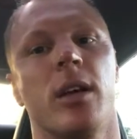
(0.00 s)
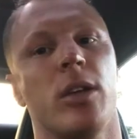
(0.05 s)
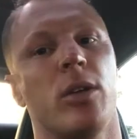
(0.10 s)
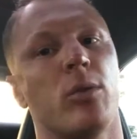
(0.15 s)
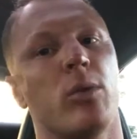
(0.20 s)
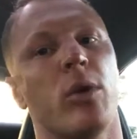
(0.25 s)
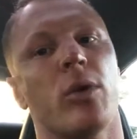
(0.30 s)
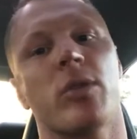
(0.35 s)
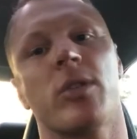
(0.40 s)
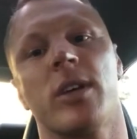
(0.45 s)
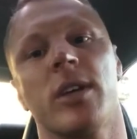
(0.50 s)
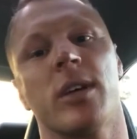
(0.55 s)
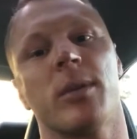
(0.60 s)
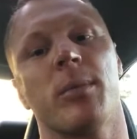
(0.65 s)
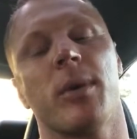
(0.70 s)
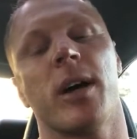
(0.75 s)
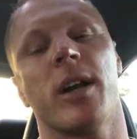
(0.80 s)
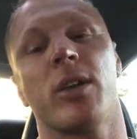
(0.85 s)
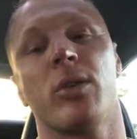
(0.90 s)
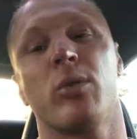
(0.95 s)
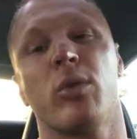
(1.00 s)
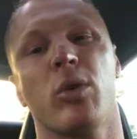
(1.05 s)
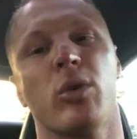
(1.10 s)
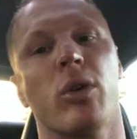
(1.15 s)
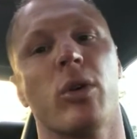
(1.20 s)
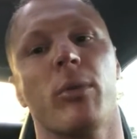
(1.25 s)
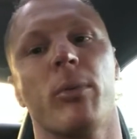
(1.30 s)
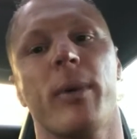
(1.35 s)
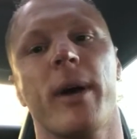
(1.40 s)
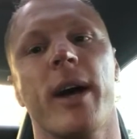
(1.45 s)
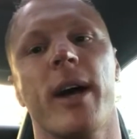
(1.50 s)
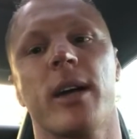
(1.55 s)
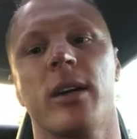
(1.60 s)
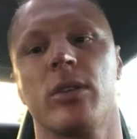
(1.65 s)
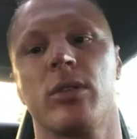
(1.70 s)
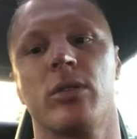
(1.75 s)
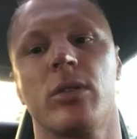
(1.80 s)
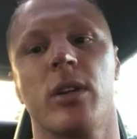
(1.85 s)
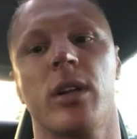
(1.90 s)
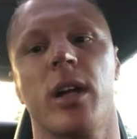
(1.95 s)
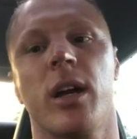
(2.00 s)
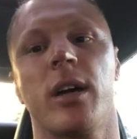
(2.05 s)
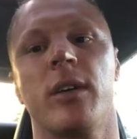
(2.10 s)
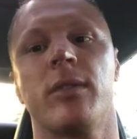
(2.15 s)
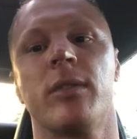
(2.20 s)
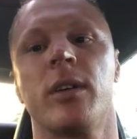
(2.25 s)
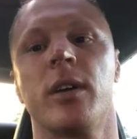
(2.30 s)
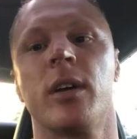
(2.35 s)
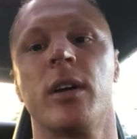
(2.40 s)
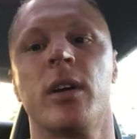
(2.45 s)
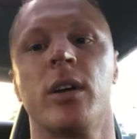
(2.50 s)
You won't think about it. You won't look back into the life.